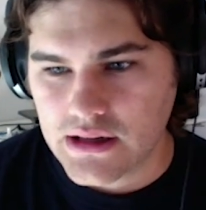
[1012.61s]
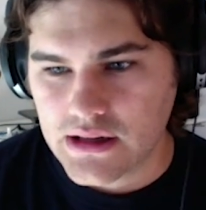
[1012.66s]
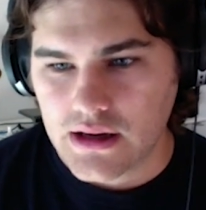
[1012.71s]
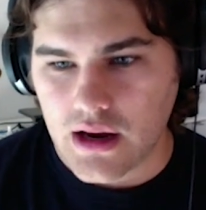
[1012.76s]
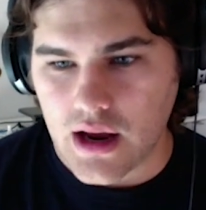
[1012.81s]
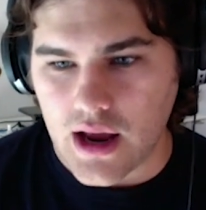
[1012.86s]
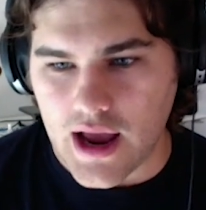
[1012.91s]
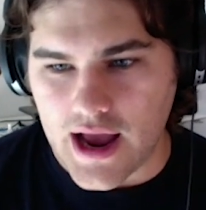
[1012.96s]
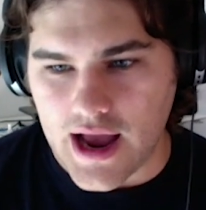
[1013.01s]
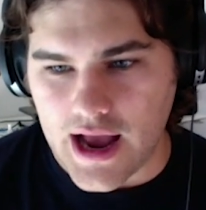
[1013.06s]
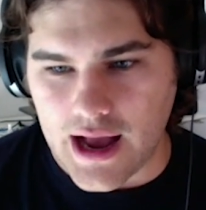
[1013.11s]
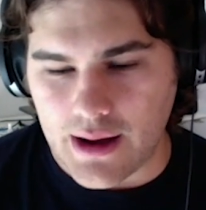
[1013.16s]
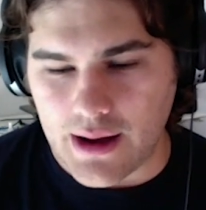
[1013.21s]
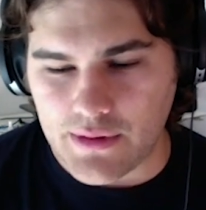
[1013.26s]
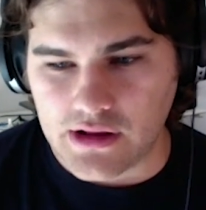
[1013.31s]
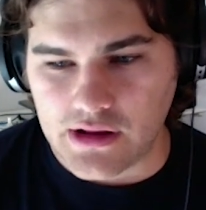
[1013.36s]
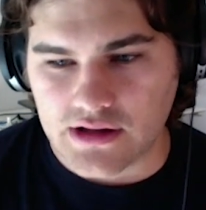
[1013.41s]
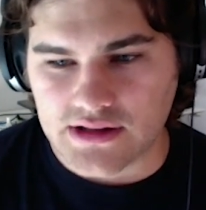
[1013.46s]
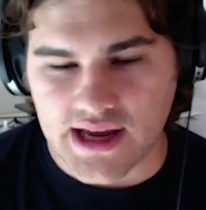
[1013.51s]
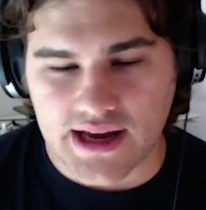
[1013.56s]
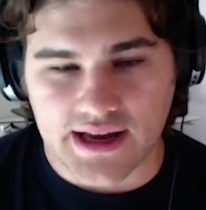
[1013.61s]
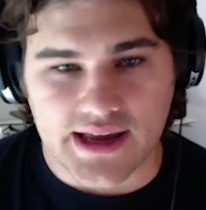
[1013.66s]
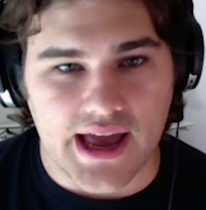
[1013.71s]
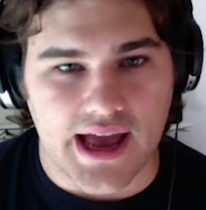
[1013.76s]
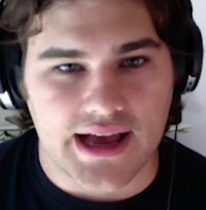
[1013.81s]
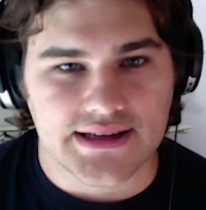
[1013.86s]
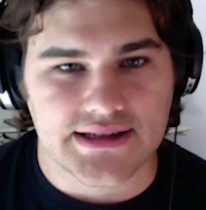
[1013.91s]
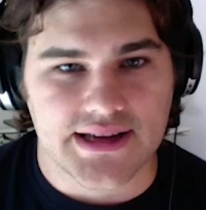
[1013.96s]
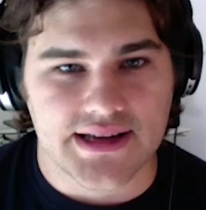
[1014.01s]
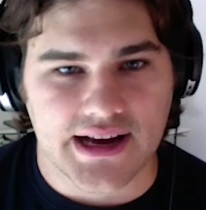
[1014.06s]
It looks like
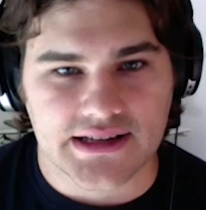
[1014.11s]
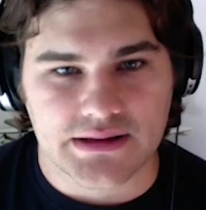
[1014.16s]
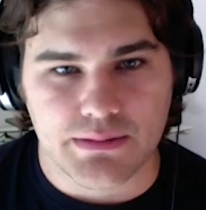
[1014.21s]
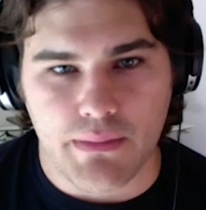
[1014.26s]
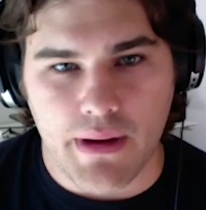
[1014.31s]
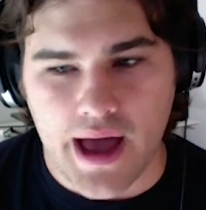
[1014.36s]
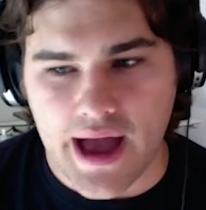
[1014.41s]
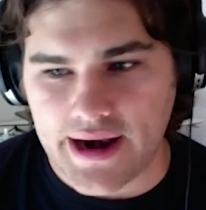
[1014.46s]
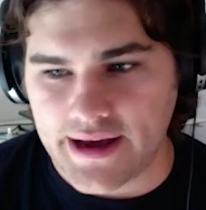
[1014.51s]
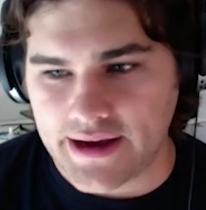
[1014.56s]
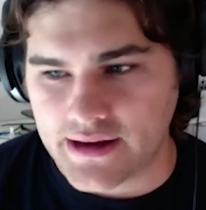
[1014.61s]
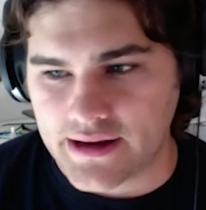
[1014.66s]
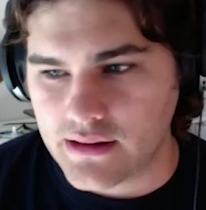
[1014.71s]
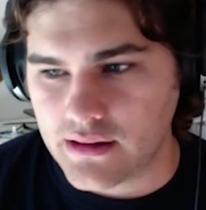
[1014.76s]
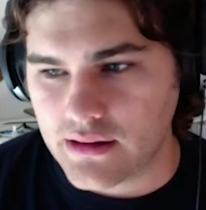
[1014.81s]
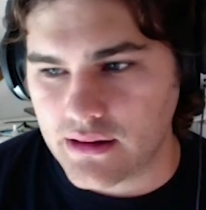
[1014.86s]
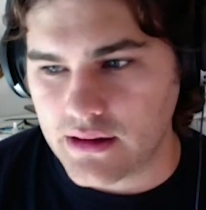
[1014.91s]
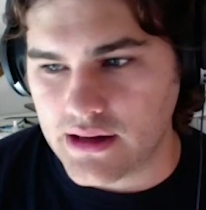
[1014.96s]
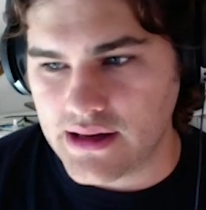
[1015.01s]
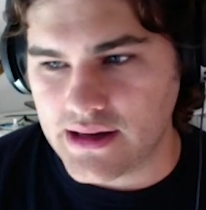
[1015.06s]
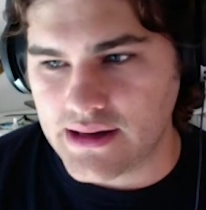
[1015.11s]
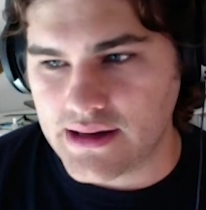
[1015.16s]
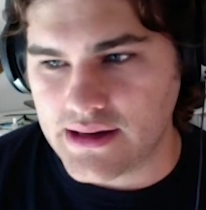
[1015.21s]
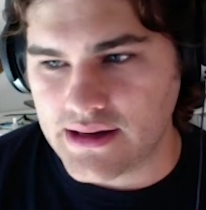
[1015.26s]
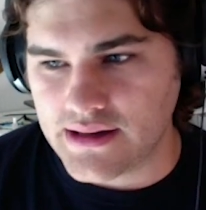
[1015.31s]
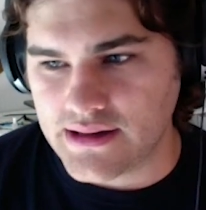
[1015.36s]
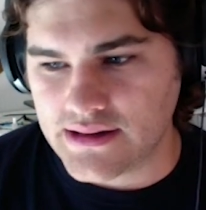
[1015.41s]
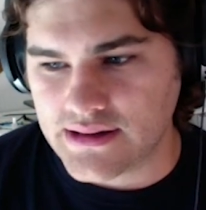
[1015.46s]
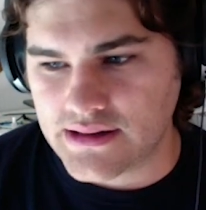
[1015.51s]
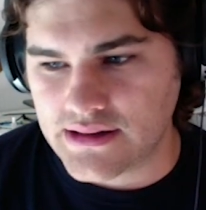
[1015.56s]
SX Matic
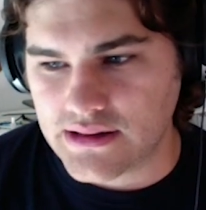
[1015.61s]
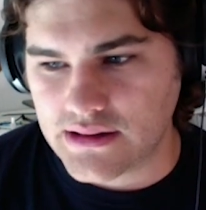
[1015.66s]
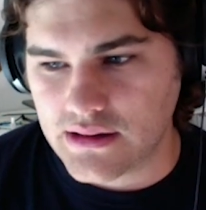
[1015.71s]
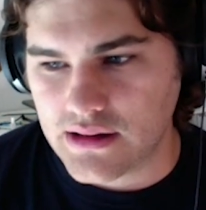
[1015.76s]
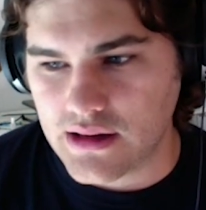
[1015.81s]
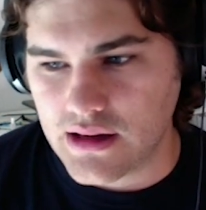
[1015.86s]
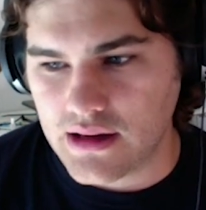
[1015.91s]
is